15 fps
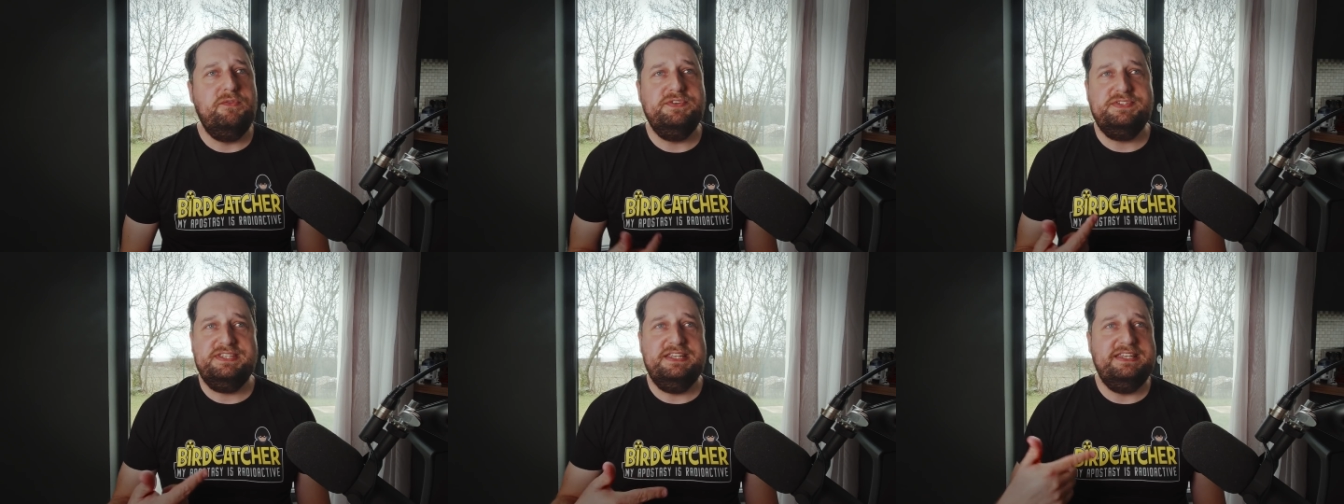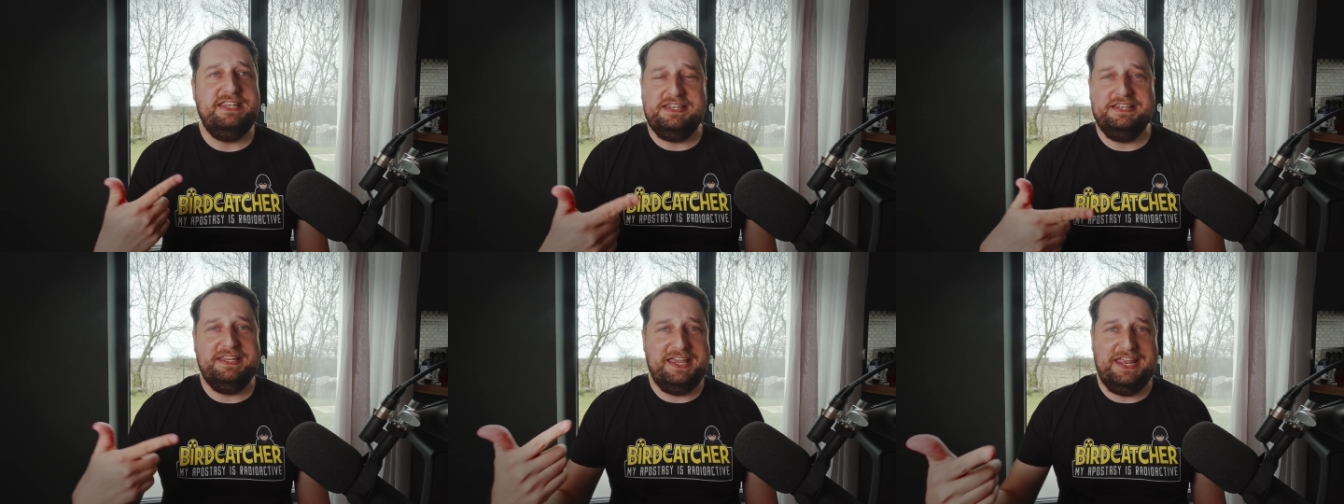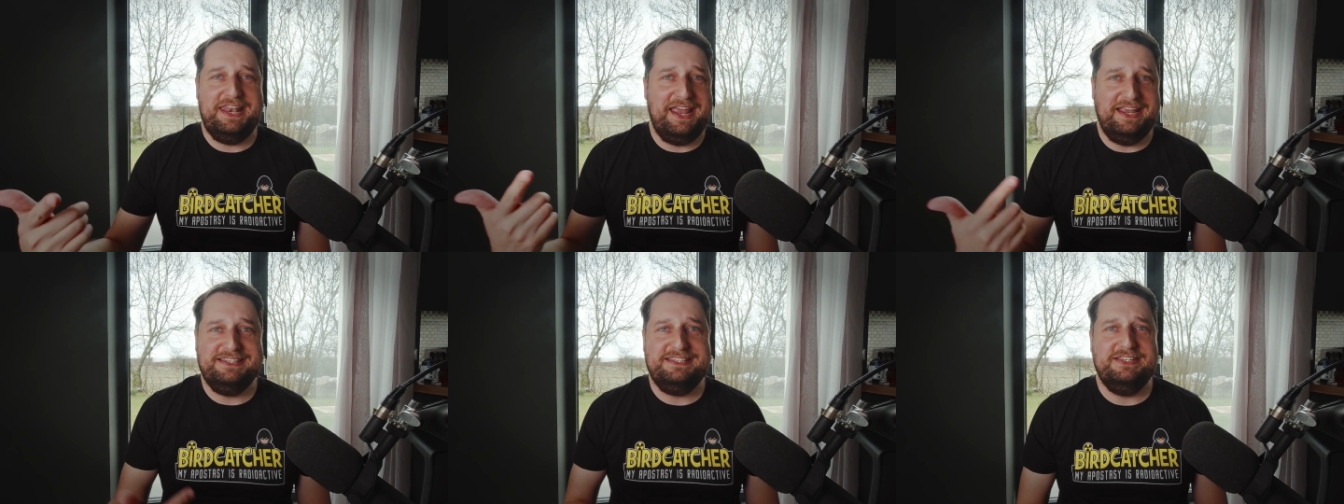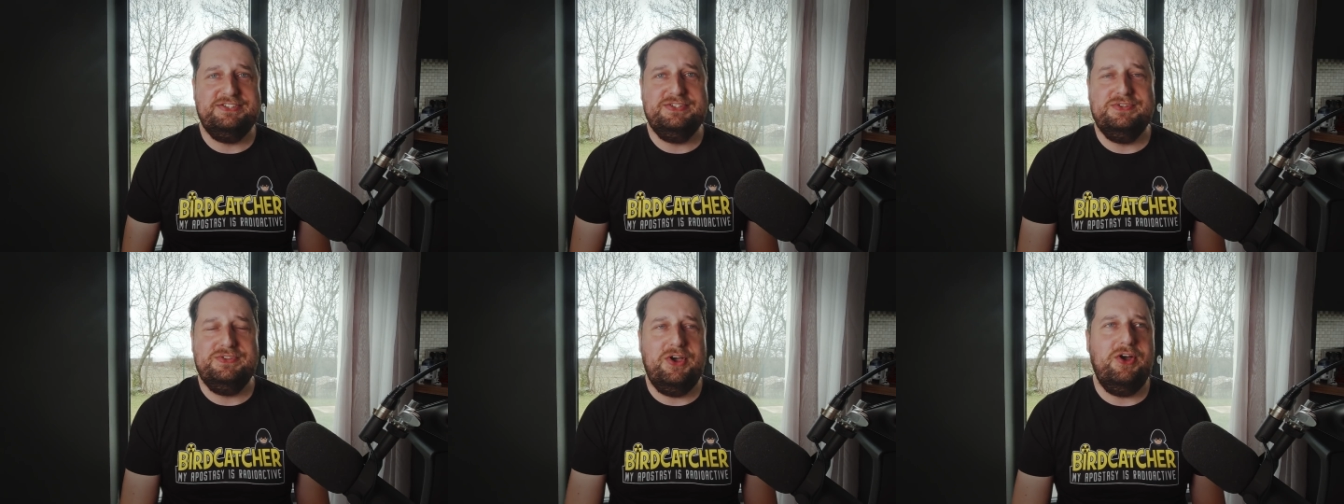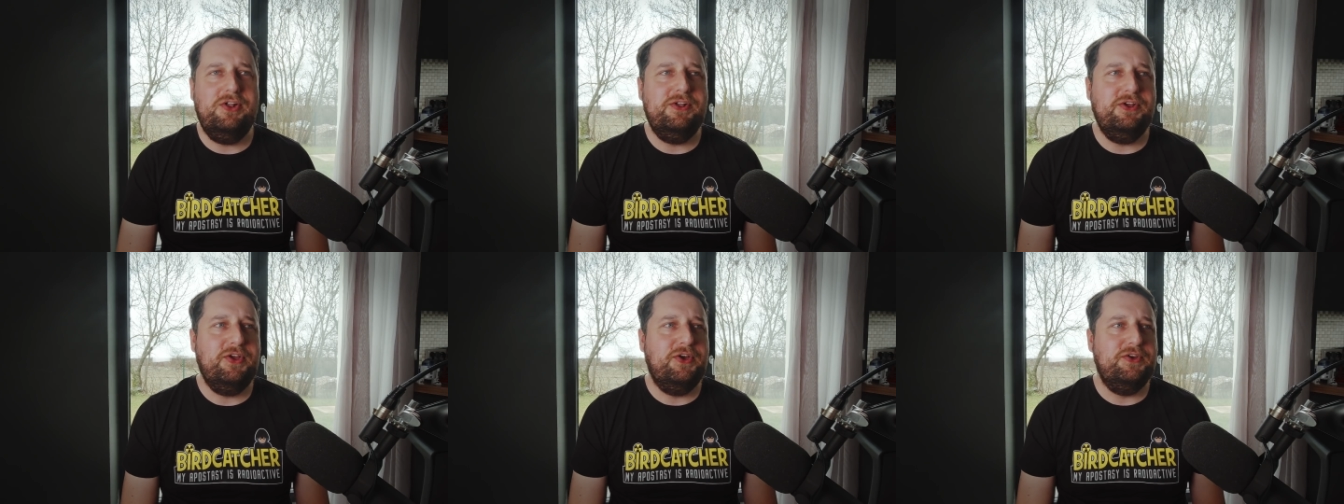I obviously didn't connect it to the
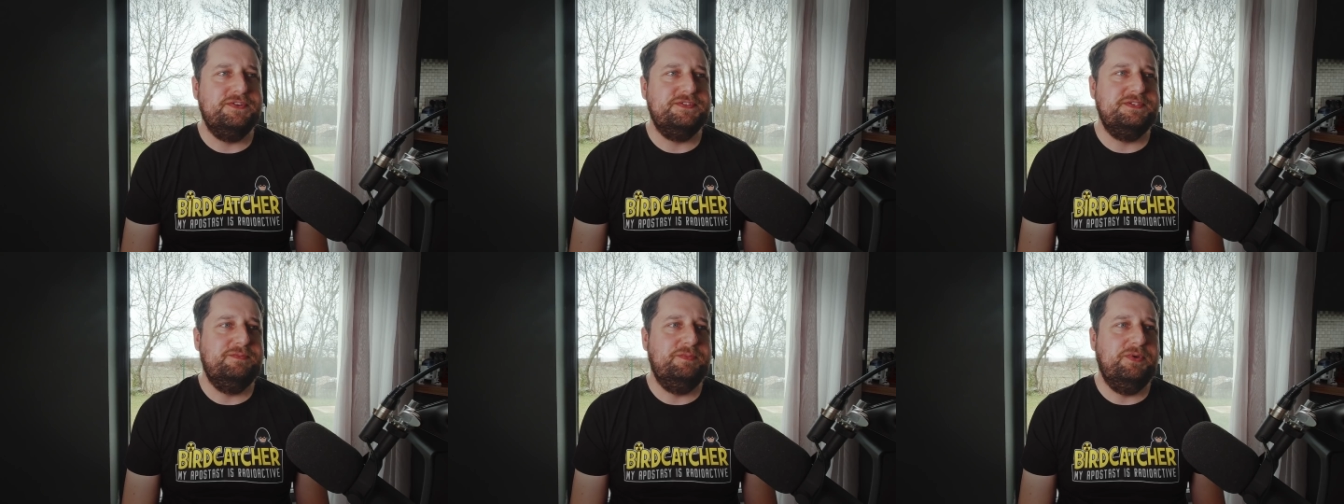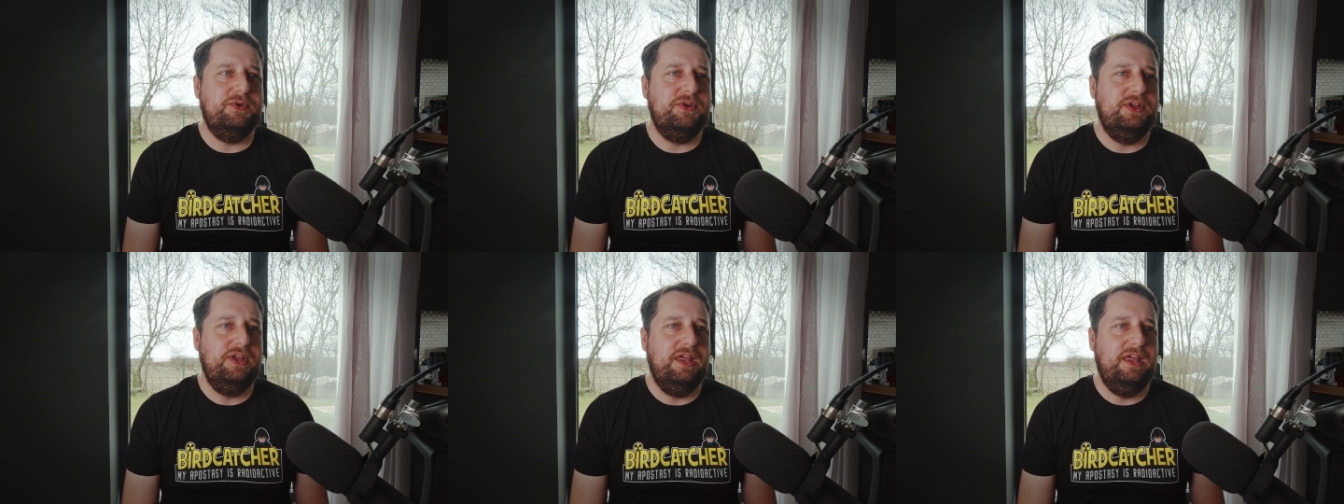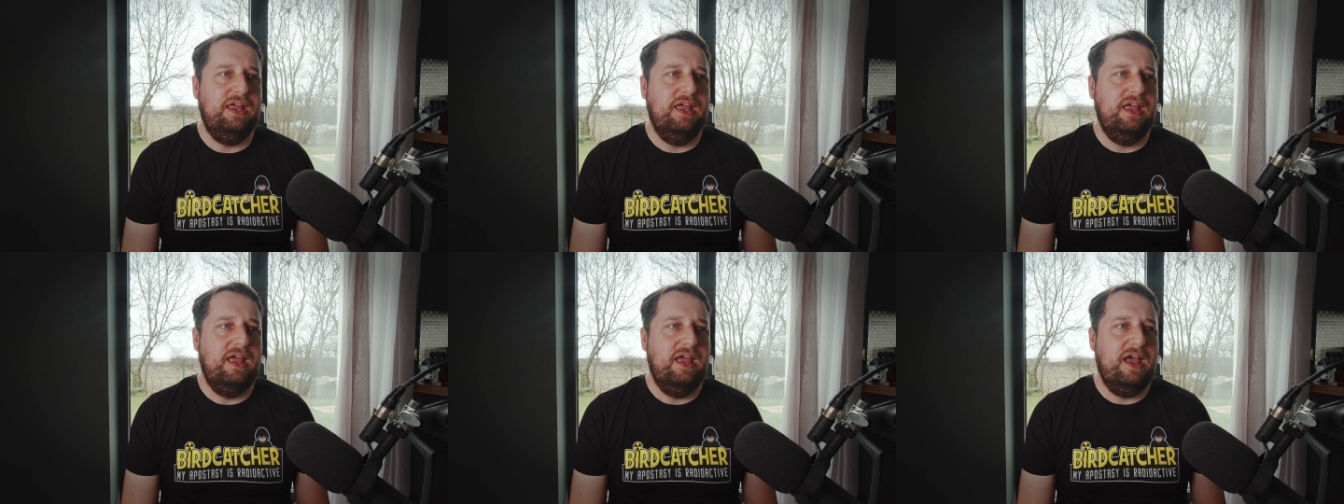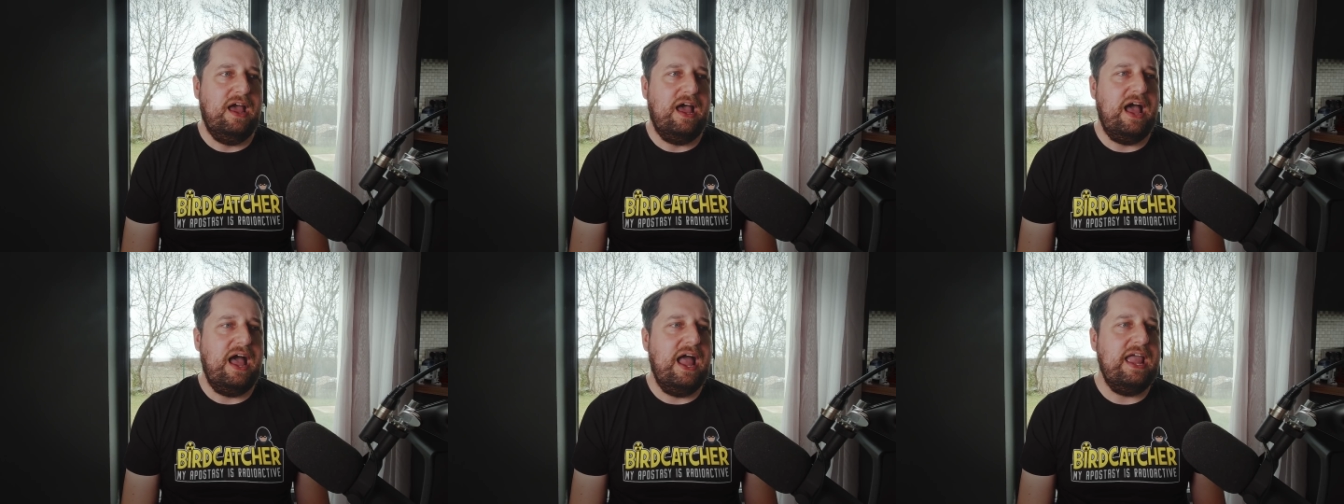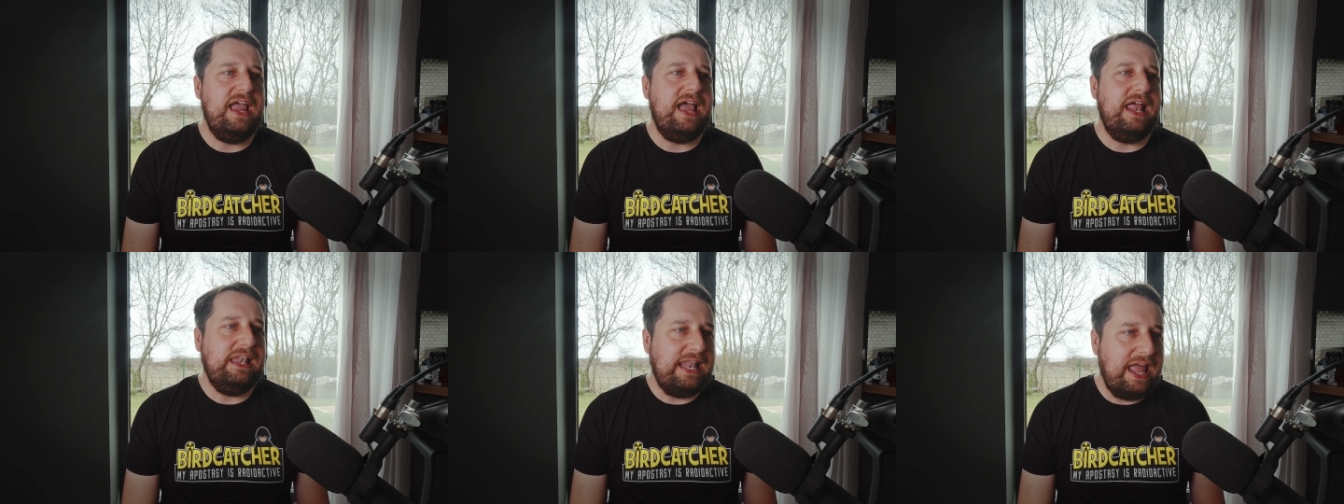Holocaust, but
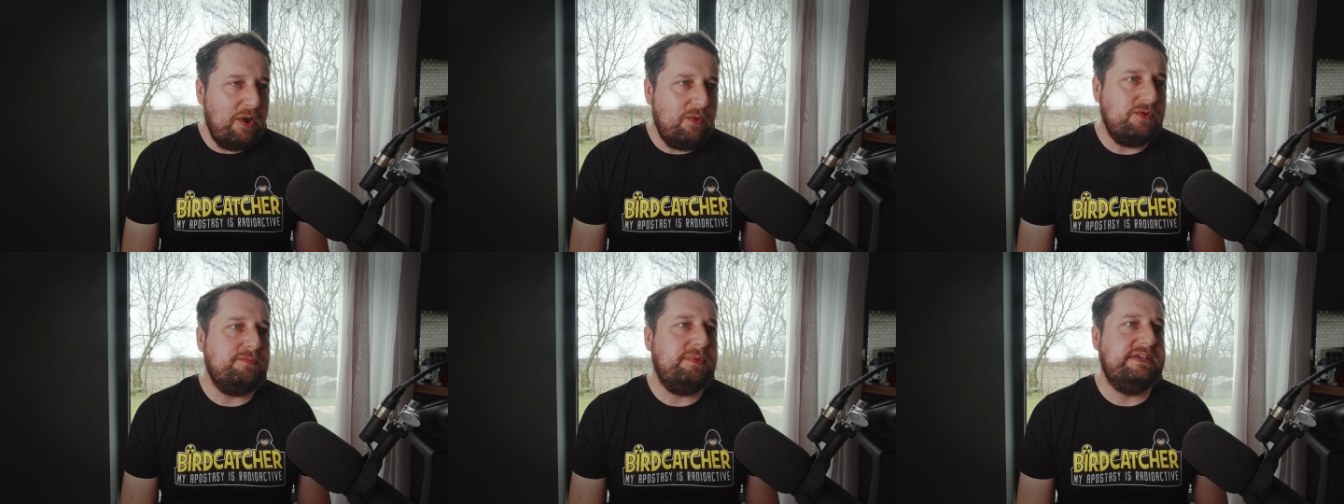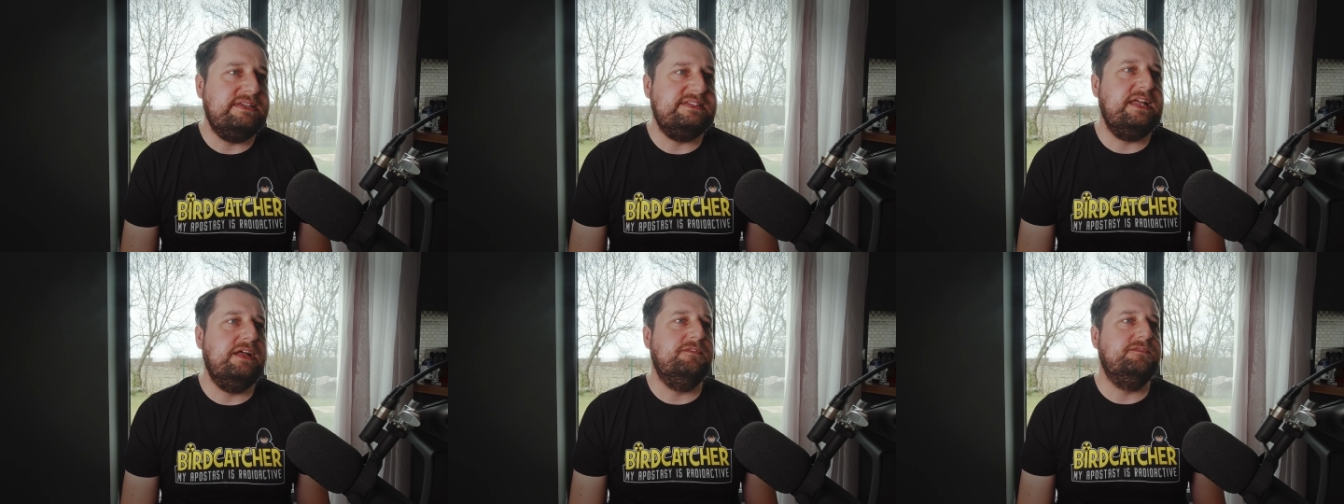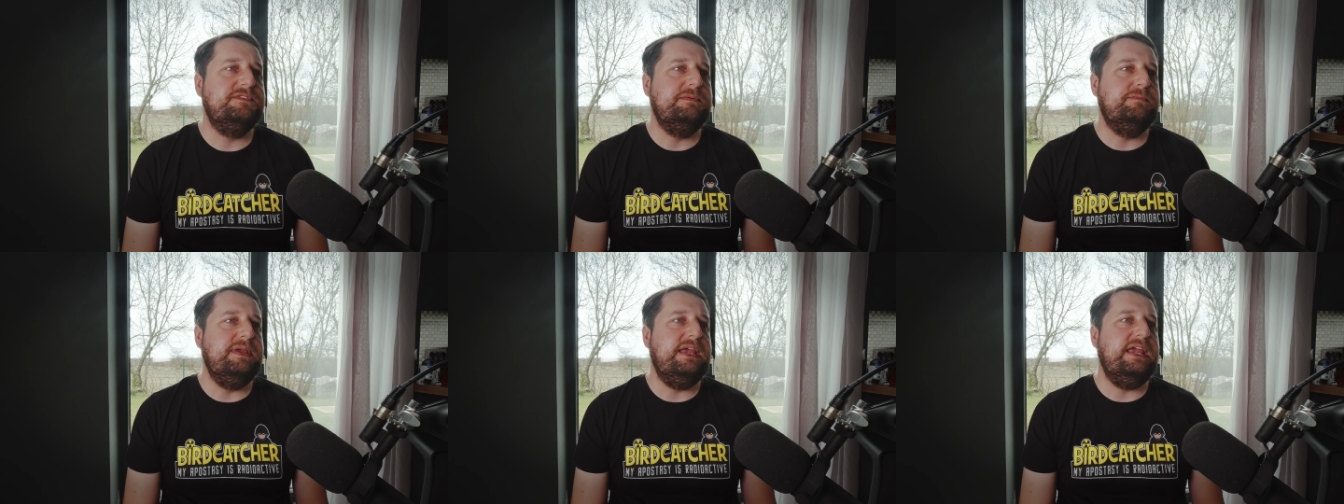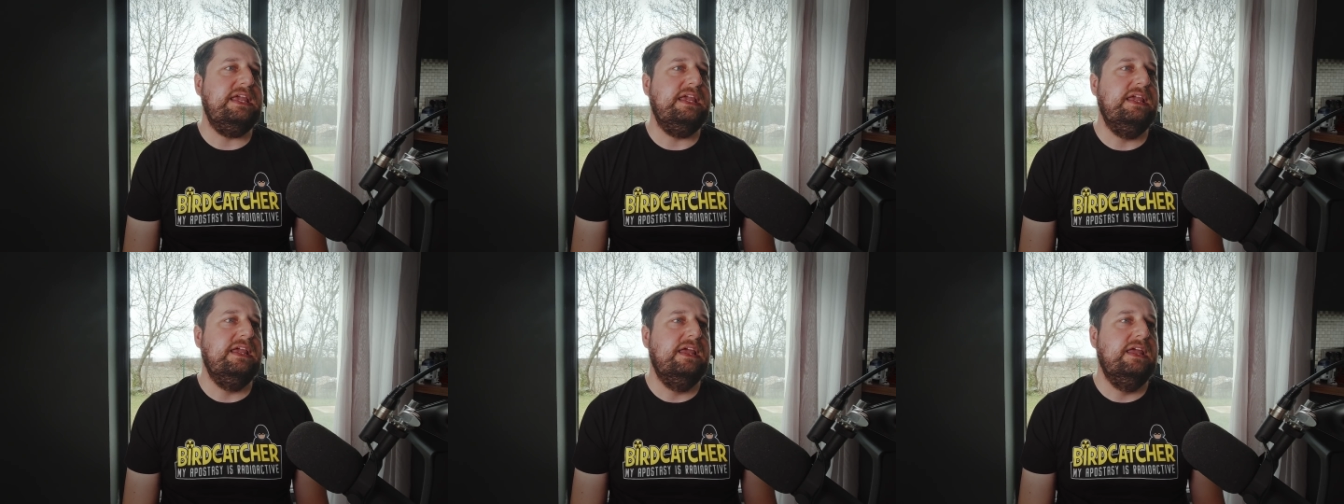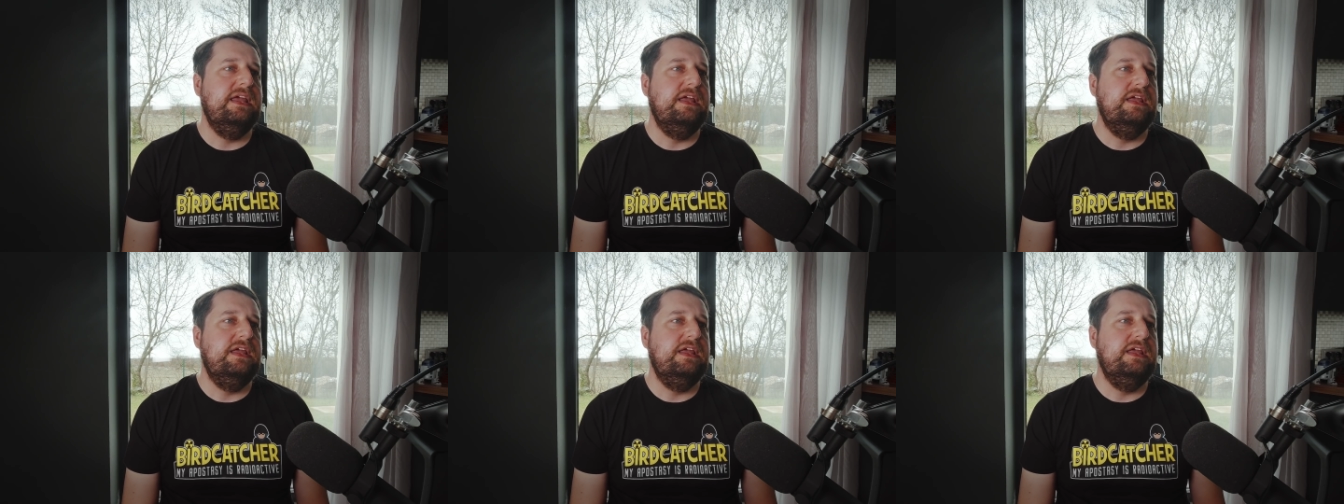I allowed myself to be